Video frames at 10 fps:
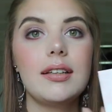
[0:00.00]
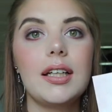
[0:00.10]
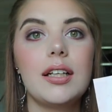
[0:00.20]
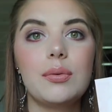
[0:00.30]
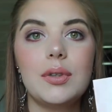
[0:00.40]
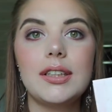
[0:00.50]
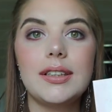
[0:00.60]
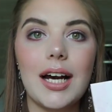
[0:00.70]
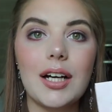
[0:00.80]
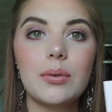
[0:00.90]
The really
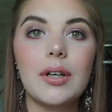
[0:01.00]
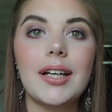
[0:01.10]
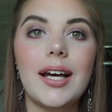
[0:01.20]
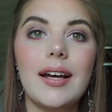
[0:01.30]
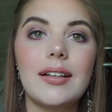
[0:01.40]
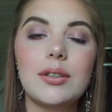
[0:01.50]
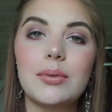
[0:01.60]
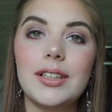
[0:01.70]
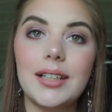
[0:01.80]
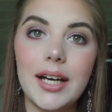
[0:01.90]
dark one and the
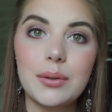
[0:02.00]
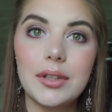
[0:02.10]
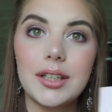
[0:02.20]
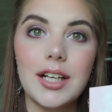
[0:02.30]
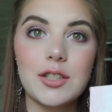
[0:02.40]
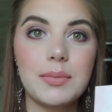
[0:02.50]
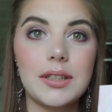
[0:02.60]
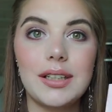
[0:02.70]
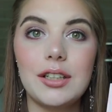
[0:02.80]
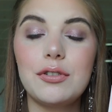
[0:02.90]
really light one has
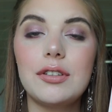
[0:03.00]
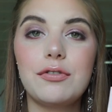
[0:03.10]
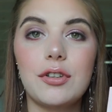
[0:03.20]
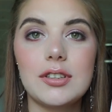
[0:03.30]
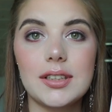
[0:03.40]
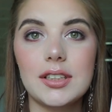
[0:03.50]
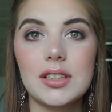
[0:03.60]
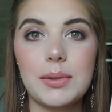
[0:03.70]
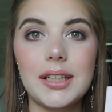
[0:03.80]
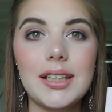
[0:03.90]
been in for, since
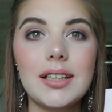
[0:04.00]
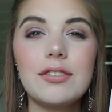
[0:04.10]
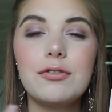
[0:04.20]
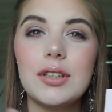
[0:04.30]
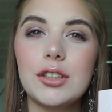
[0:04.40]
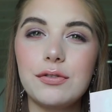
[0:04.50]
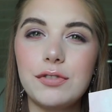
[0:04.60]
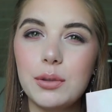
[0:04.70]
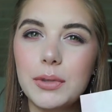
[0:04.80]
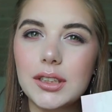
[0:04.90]
the beginning. A
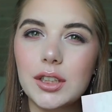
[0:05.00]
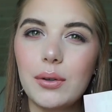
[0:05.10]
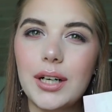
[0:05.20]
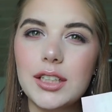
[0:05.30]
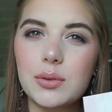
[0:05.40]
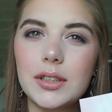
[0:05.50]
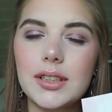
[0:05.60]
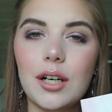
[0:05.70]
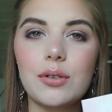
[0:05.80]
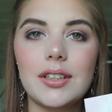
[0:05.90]
few months ago I
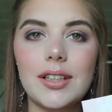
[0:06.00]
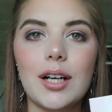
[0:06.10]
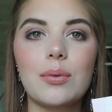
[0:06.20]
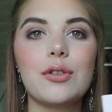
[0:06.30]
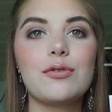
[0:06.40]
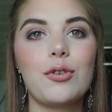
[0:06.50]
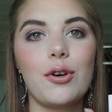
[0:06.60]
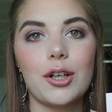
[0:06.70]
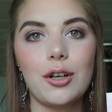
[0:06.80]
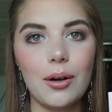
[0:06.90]
switched out the dark one
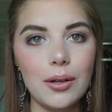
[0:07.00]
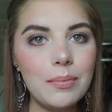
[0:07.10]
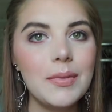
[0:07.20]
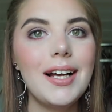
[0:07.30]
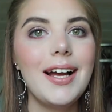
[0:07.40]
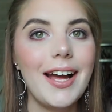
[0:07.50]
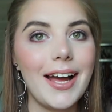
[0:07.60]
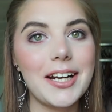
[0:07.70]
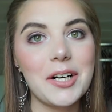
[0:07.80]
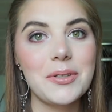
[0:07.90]
for a coral
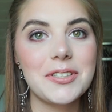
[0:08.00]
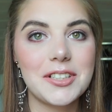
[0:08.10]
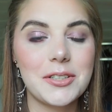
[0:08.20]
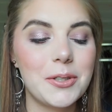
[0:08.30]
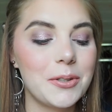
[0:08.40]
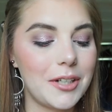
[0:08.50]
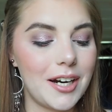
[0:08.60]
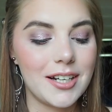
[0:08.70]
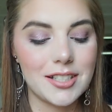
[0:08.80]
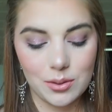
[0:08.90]
and I will show you
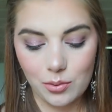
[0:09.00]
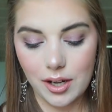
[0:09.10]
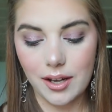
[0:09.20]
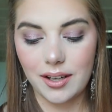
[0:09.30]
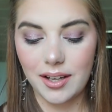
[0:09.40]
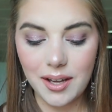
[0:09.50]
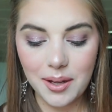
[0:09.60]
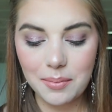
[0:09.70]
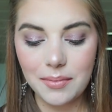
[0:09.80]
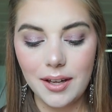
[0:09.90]
guys where I
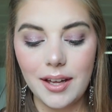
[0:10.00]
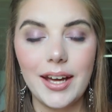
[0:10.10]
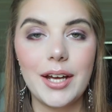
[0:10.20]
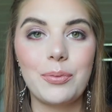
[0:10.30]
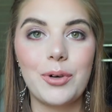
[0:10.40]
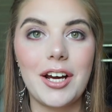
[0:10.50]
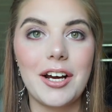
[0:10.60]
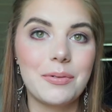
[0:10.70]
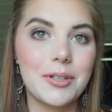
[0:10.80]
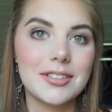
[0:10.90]
am and where
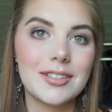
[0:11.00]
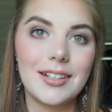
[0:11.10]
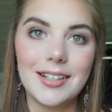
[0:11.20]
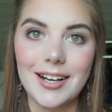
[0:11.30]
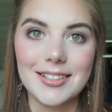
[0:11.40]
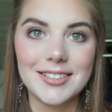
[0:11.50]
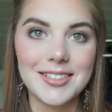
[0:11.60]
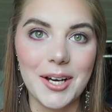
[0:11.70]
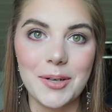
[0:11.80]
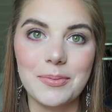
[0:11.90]
I was last
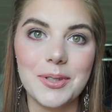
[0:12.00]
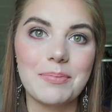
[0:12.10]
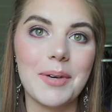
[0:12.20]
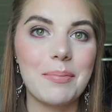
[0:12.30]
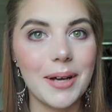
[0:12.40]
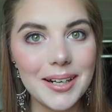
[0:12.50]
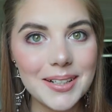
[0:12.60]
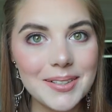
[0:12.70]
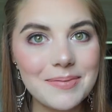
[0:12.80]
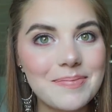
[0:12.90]
time with my
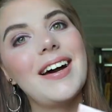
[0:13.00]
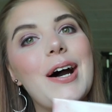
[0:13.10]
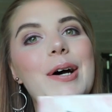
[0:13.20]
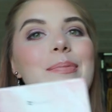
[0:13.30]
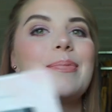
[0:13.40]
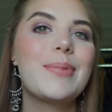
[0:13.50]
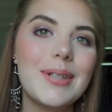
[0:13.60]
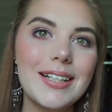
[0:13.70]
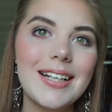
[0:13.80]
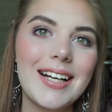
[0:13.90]
palette. I'm
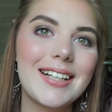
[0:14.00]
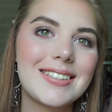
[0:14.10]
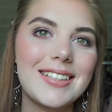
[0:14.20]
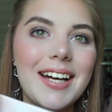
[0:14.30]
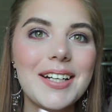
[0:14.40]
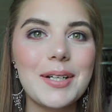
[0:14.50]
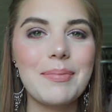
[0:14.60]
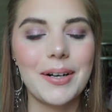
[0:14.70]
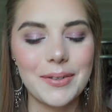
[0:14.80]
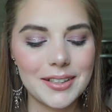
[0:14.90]
pretty excited
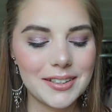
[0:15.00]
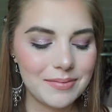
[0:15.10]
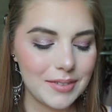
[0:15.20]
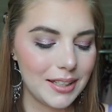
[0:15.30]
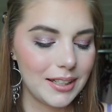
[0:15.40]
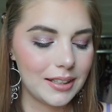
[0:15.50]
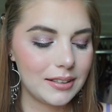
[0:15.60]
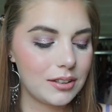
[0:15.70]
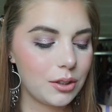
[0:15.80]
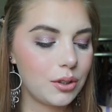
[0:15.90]
about it.
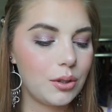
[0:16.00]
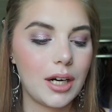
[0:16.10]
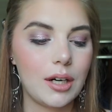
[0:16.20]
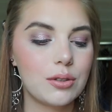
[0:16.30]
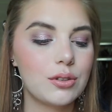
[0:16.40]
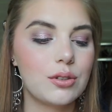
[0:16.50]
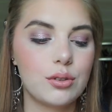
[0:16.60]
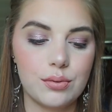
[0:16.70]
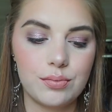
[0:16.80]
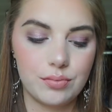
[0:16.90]
Don't know how
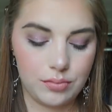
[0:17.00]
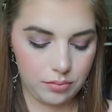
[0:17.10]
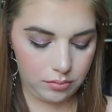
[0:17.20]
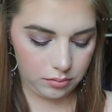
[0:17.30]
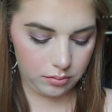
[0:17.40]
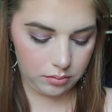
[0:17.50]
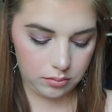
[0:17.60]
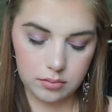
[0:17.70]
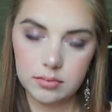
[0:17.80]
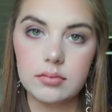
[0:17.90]
to
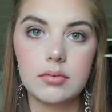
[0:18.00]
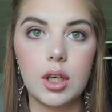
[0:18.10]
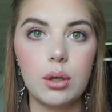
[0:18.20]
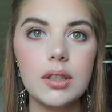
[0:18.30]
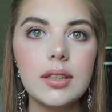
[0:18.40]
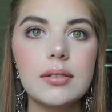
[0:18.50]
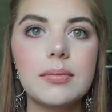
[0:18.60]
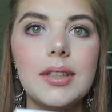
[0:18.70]
Hold it.